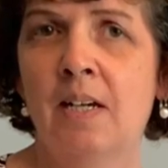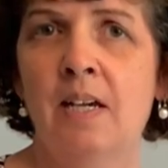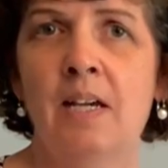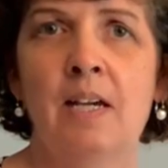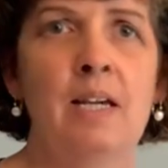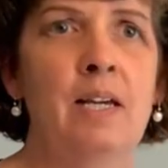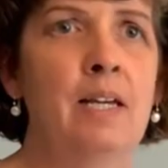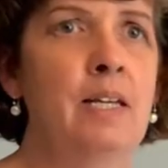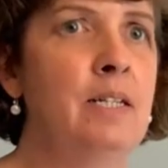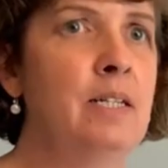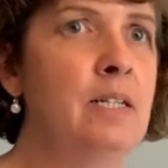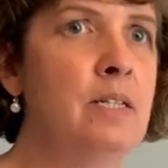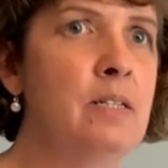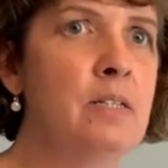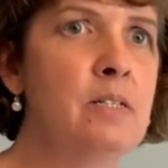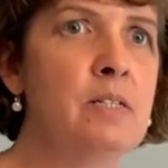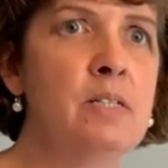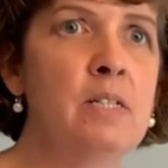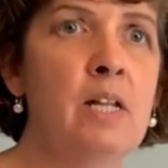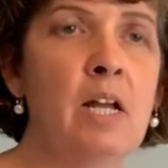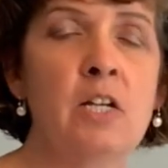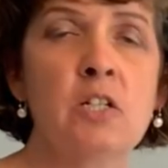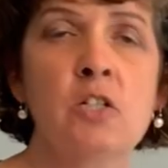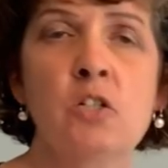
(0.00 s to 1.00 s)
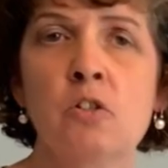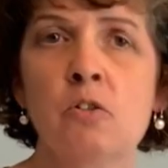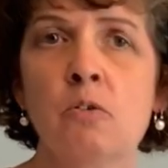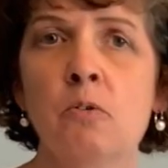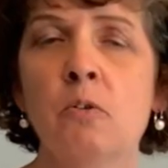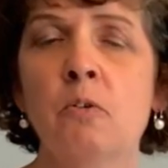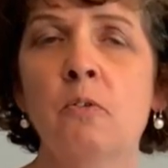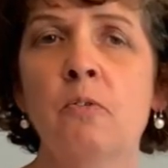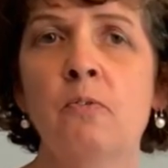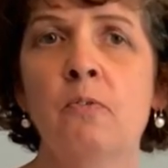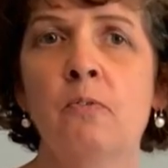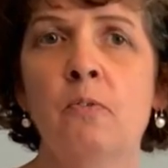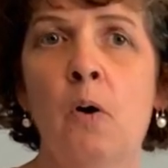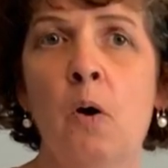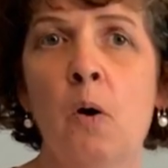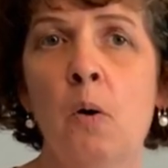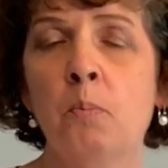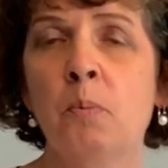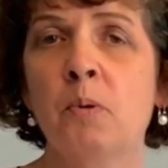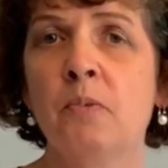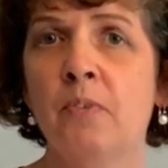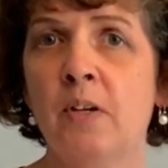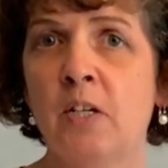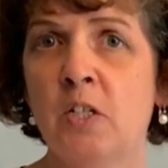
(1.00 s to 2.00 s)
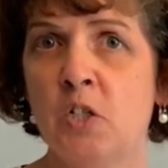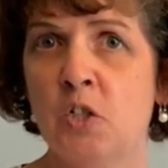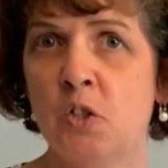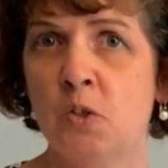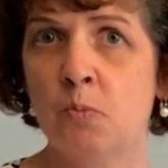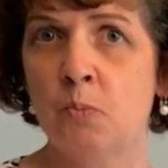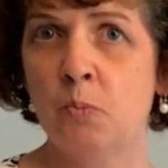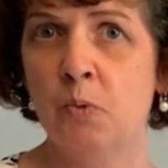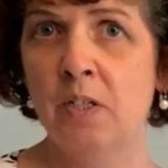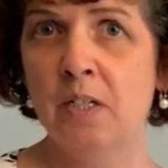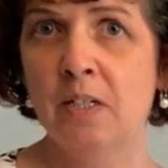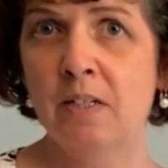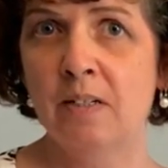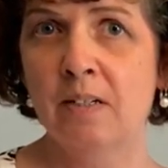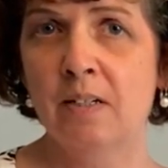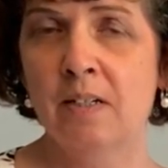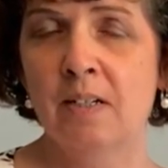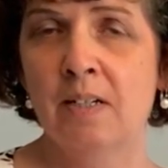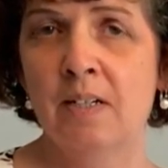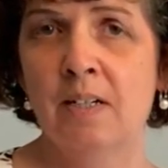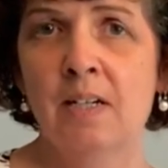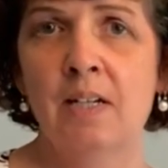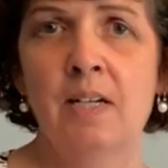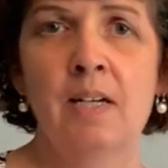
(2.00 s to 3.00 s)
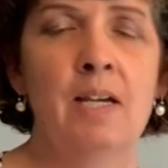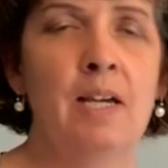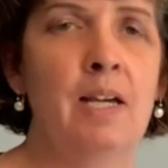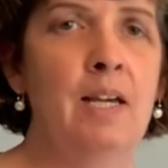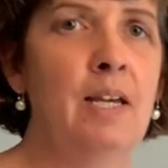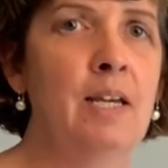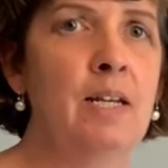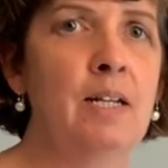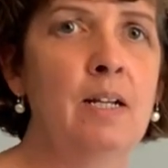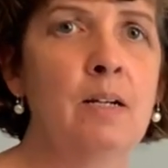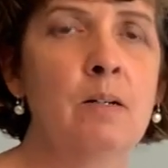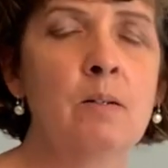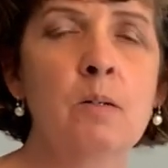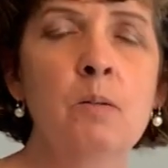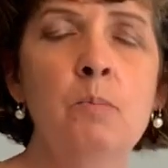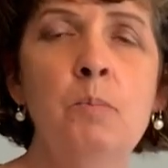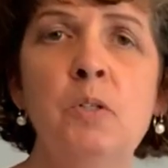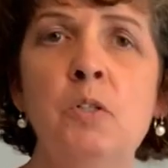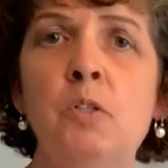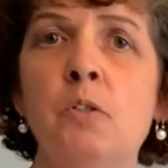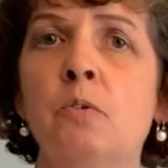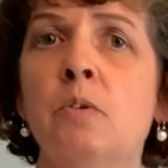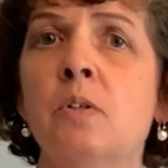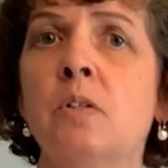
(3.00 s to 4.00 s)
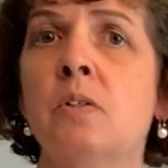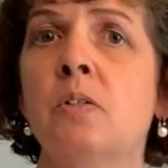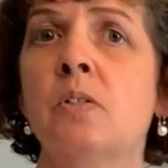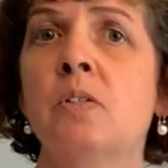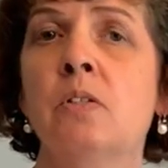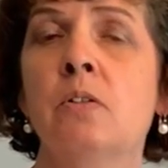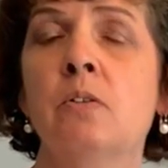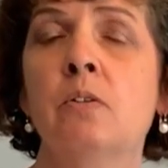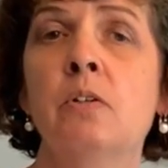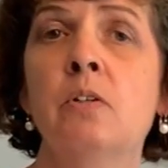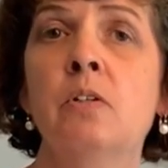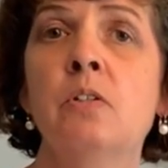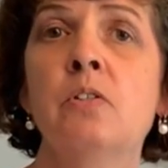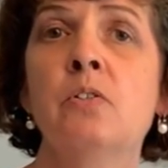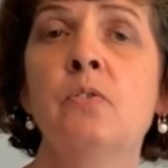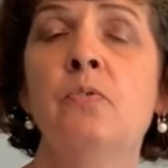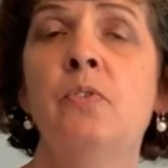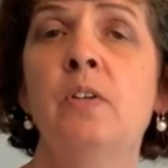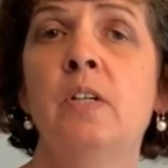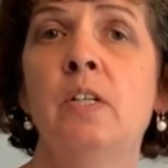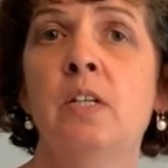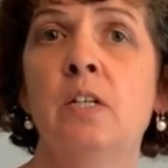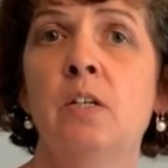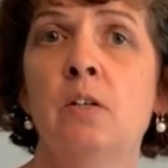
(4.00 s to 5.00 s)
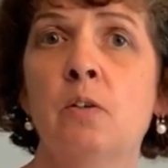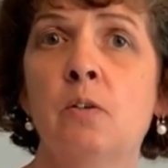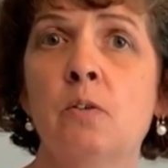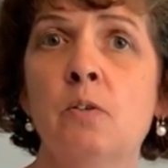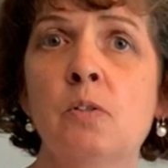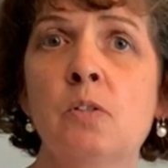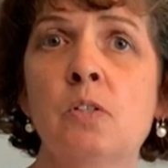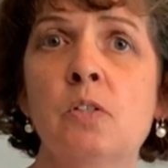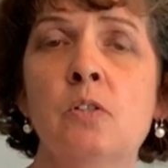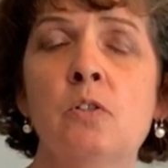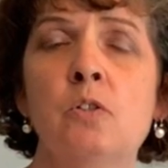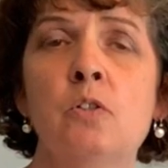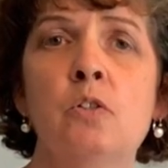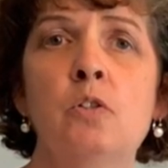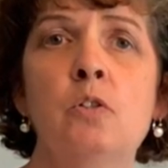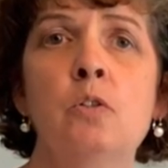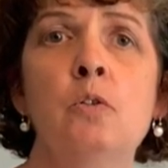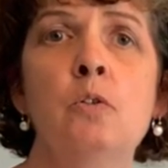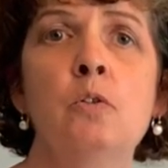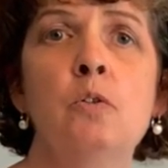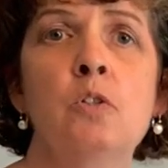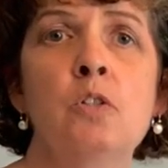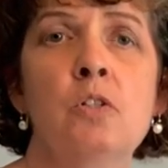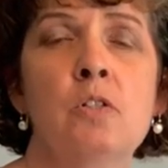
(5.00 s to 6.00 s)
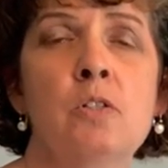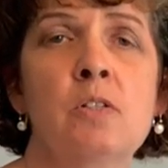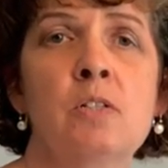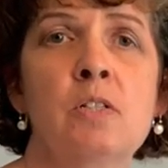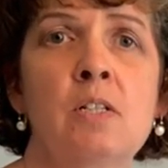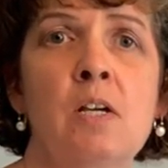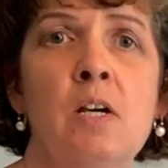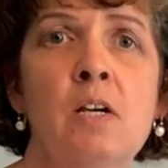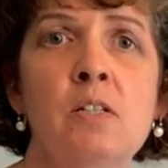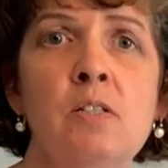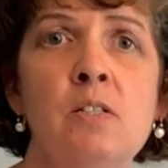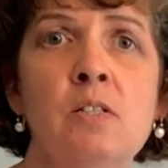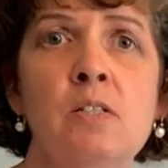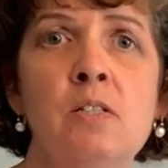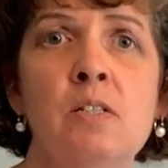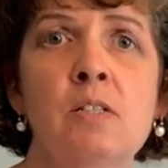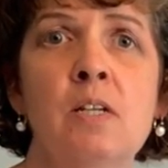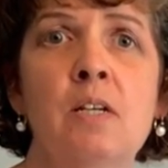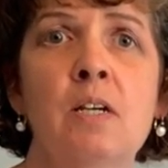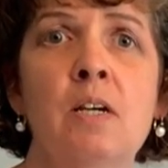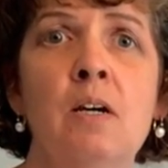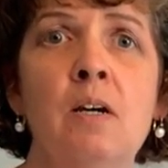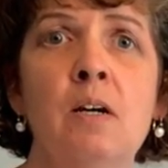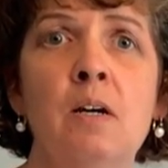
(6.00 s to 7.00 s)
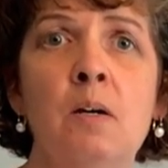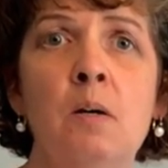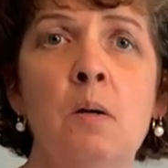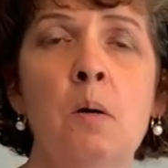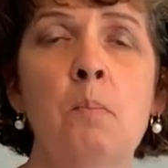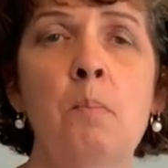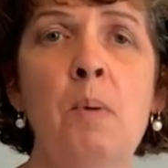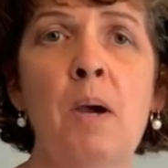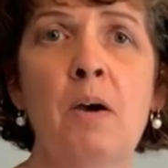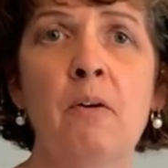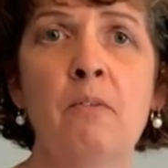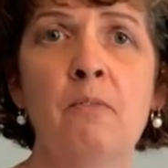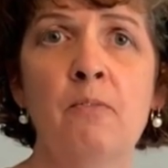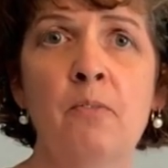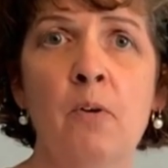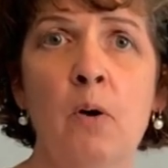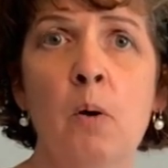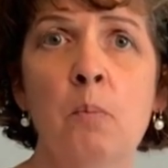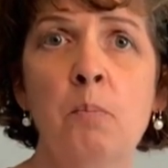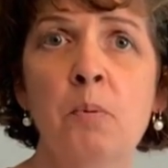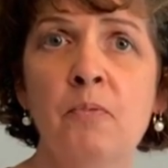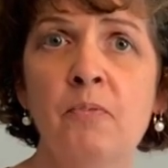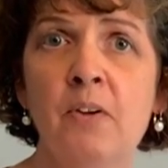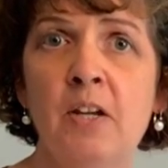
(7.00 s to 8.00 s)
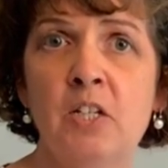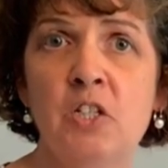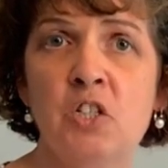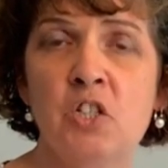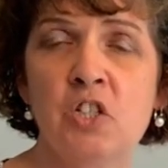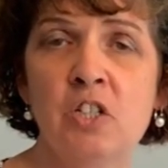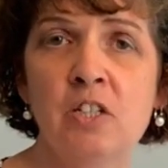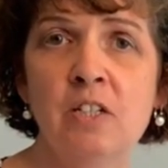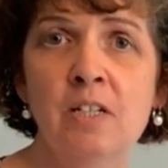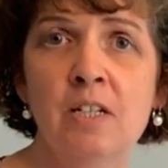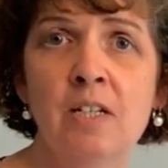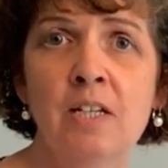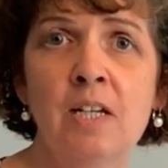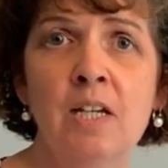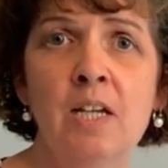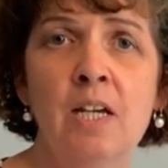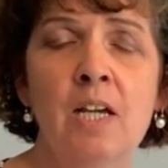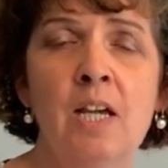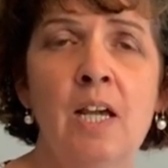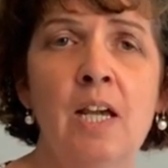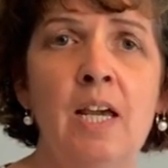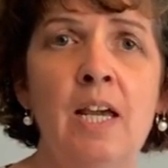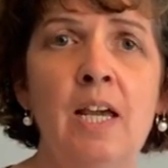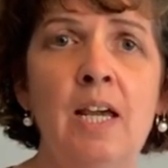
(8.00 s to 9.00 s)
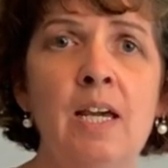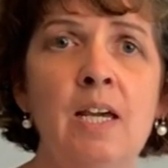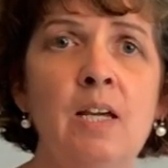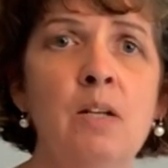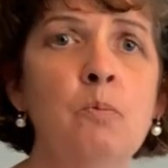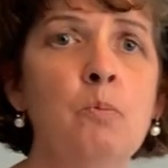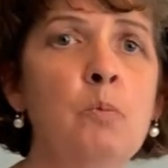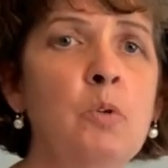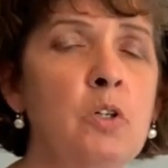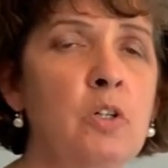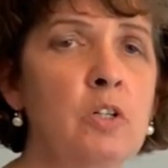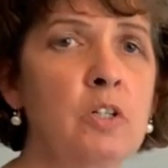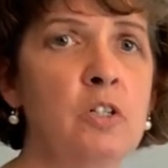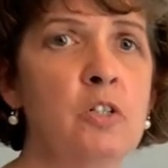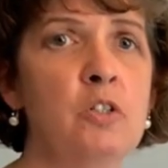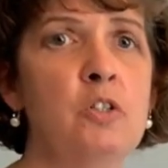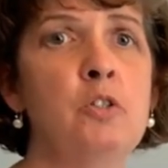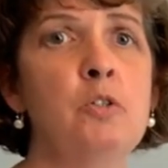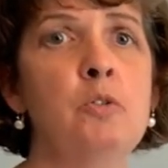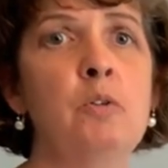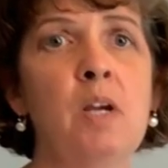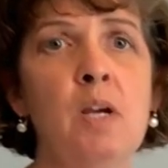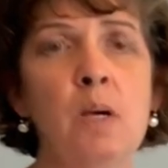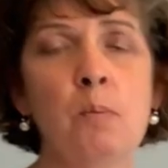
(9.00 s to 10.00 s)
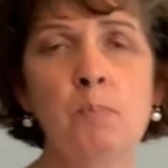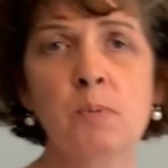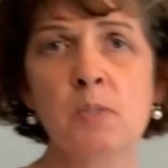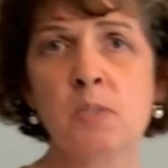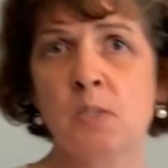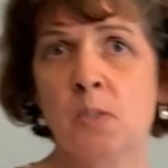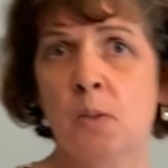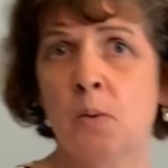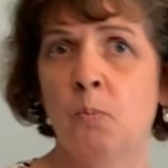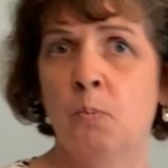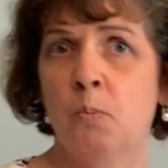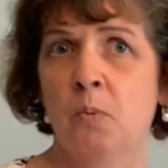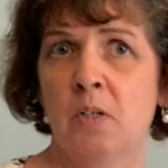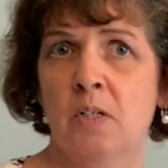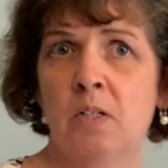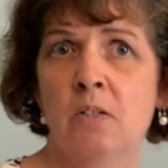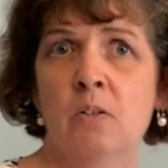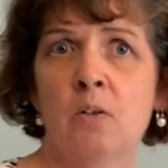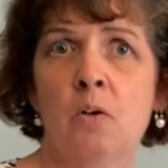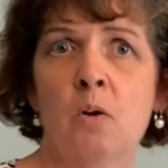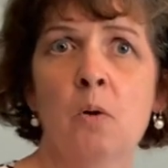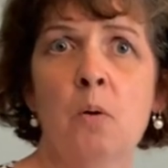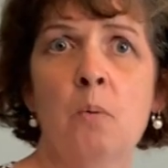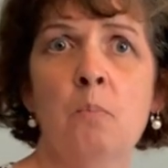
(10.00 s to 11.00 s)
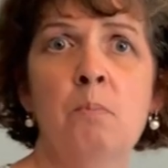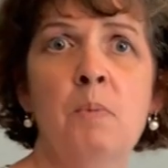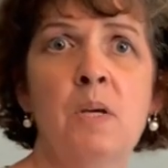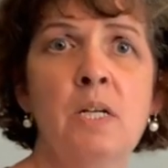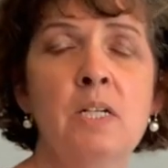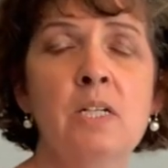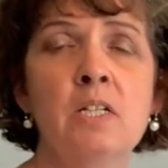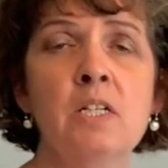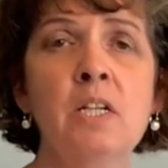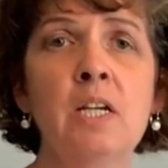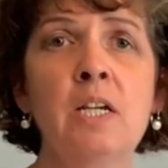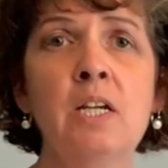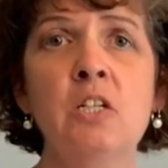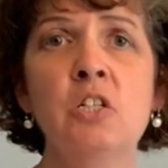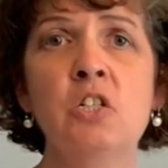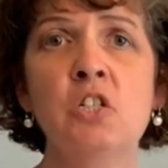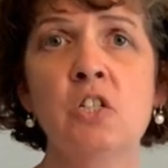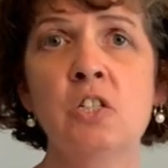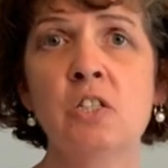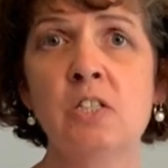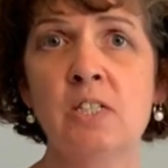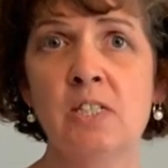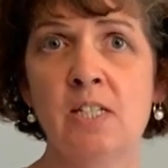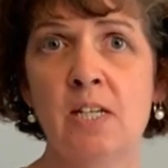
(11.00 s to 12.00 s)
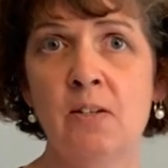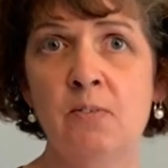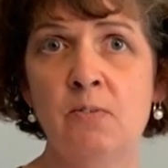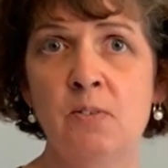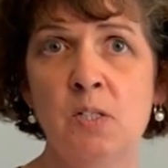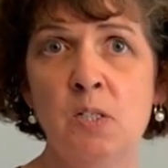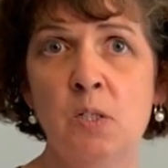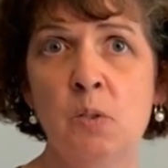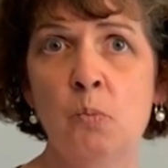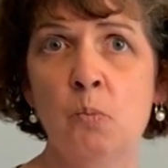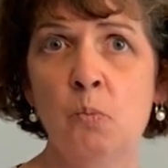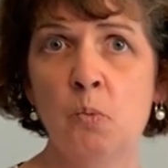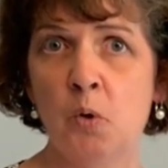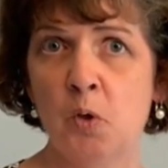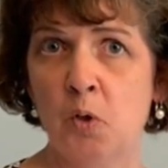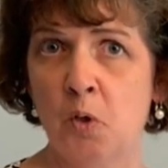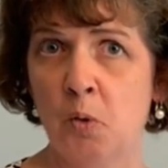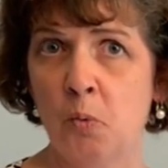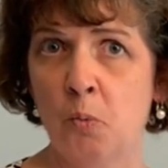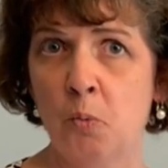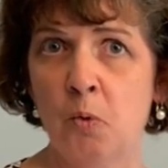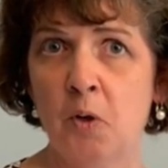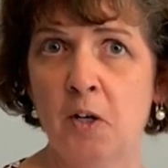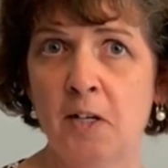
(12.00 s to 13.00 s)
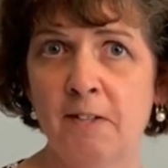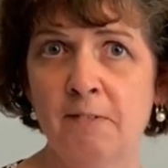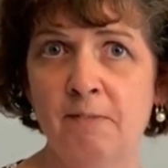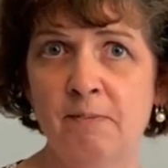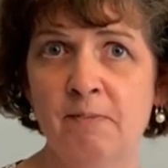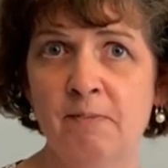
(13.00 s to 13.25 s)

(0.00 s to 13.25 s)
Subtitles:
and it is National Fall Prevention Week, and I'm going to be doing a series of videos to discuss about fall prevention, and we're going to do episode 1 called Medication Safety 101.